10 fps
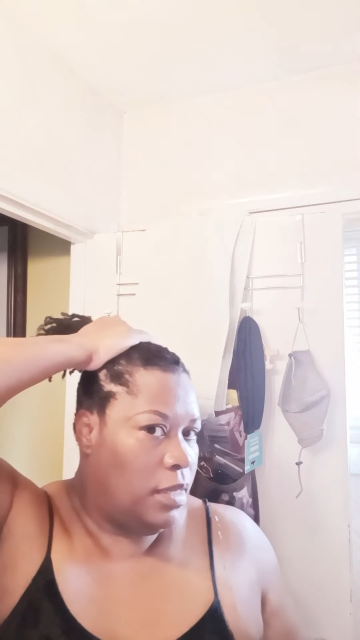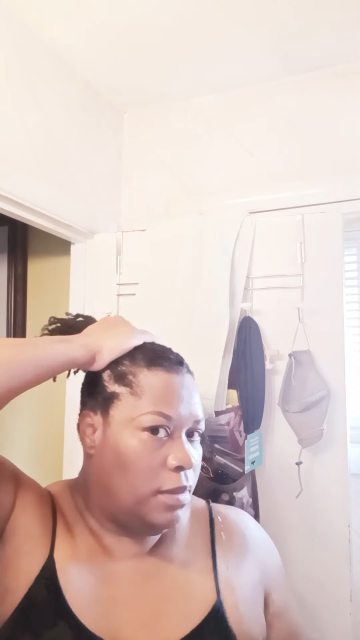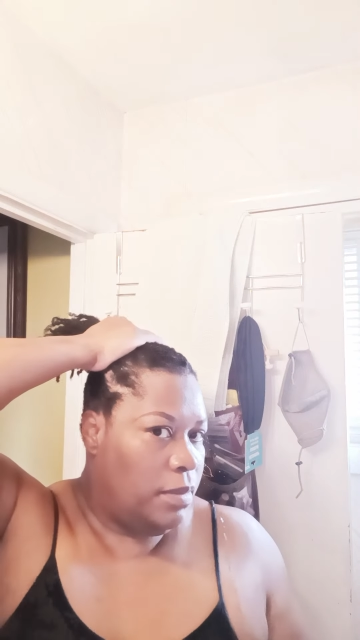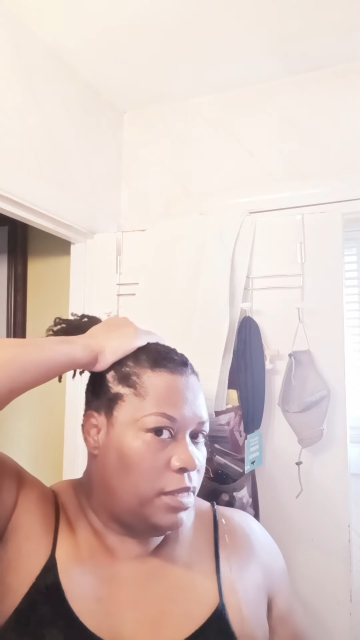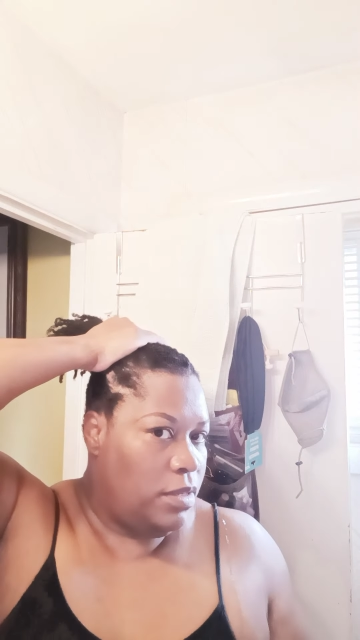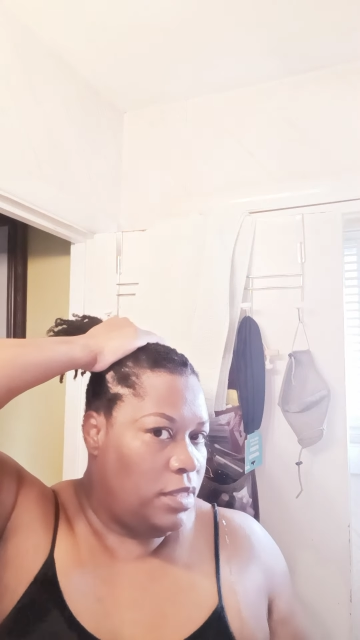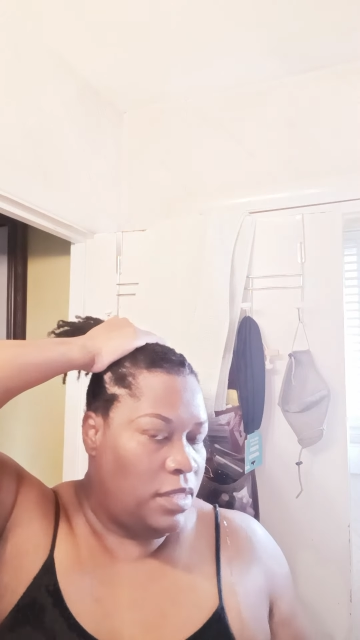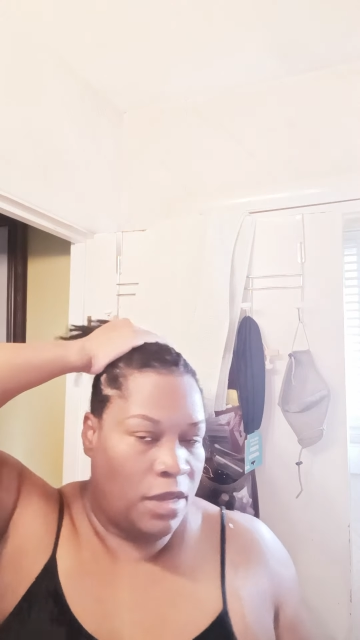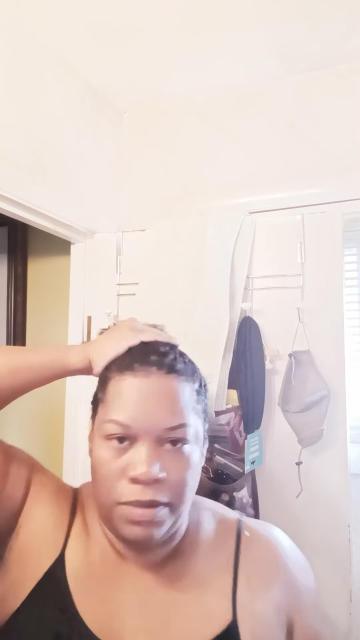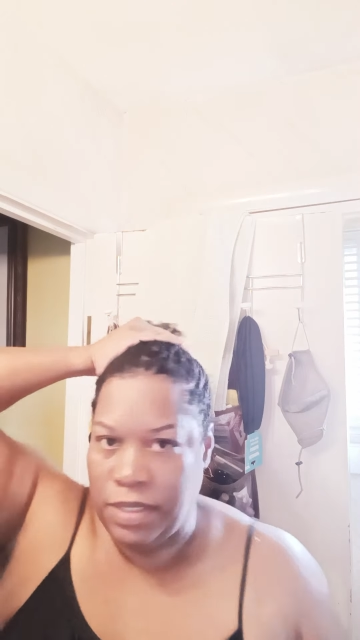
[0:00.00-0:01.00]
So you can
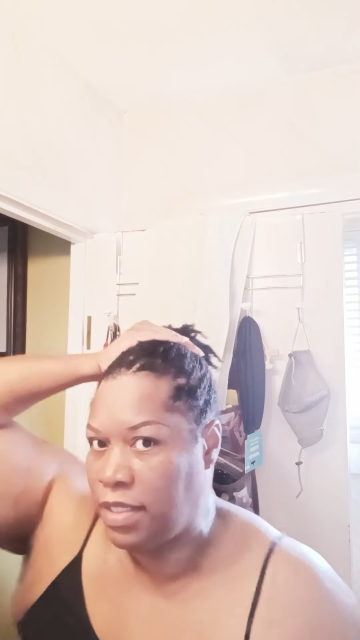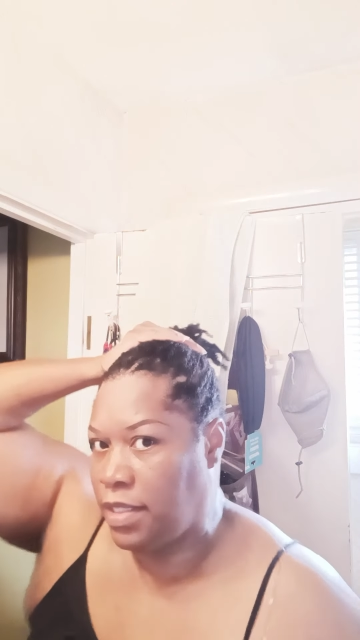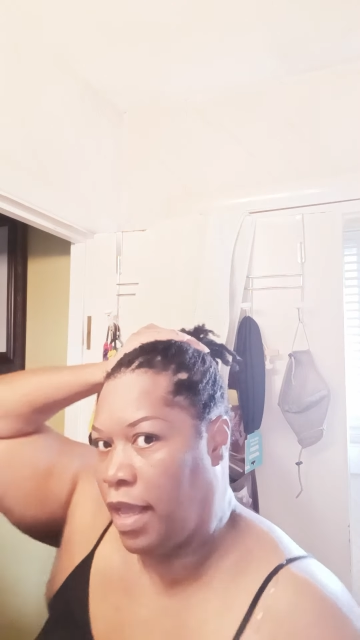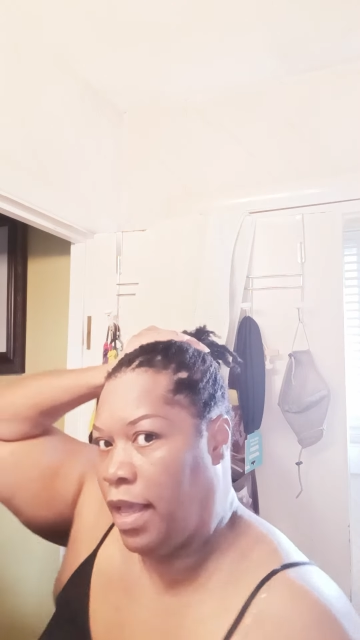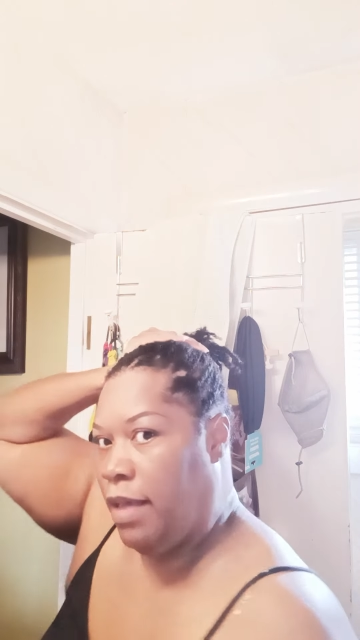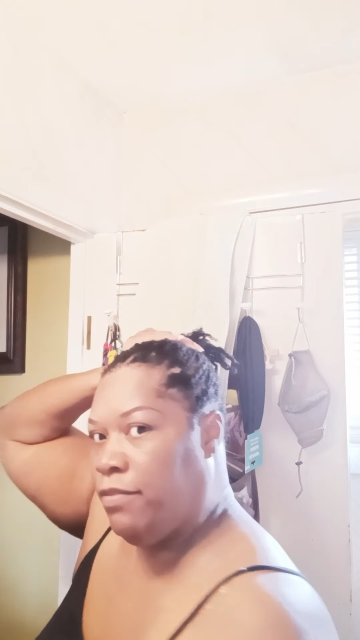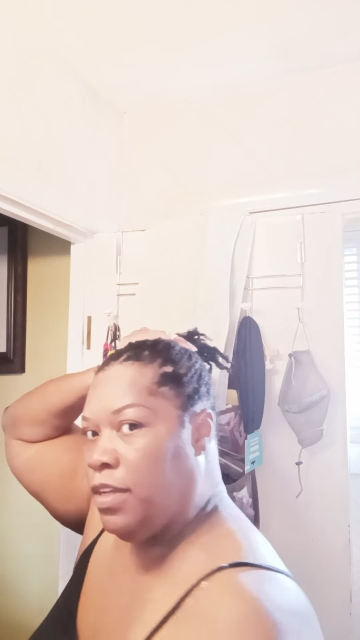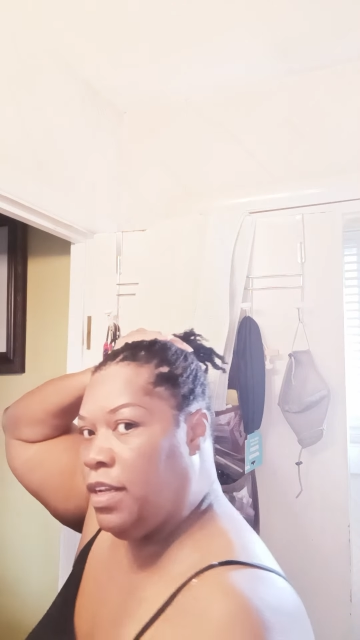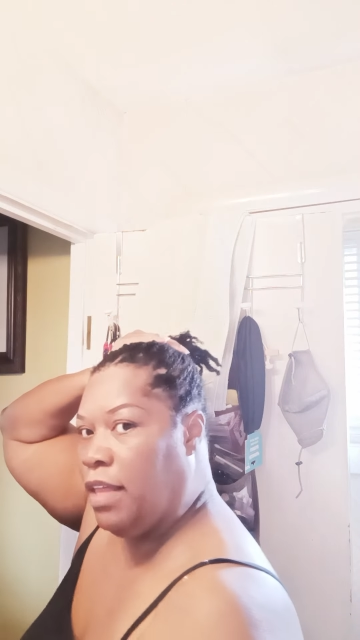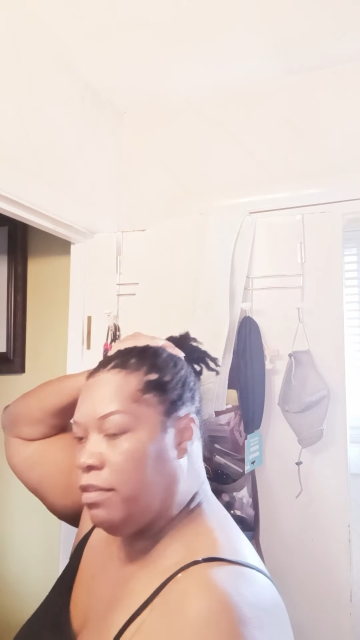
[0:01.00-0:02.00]
tell when it's time for another